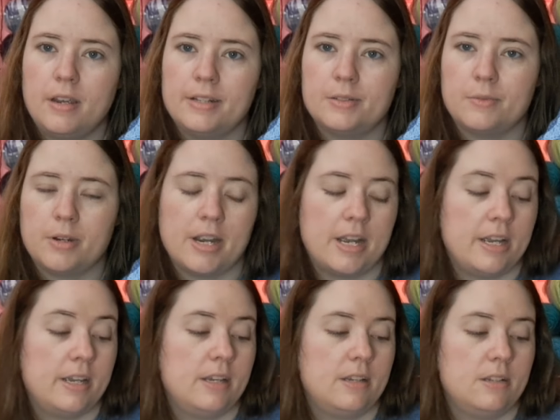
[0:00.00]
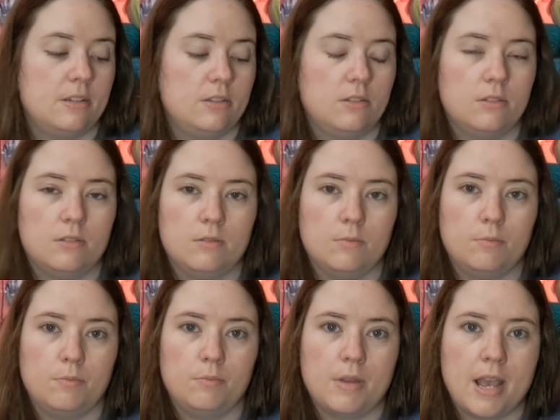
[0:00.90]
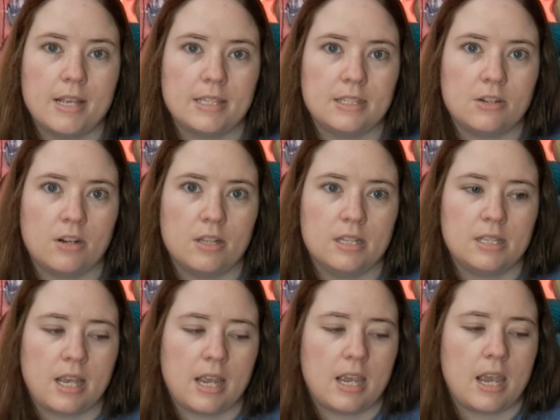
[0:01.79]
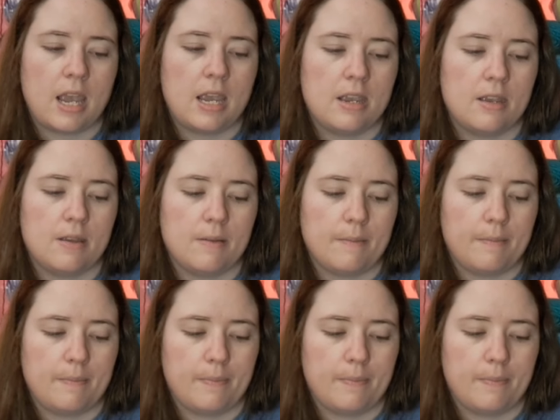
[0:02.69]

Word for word: is where I started the second cake.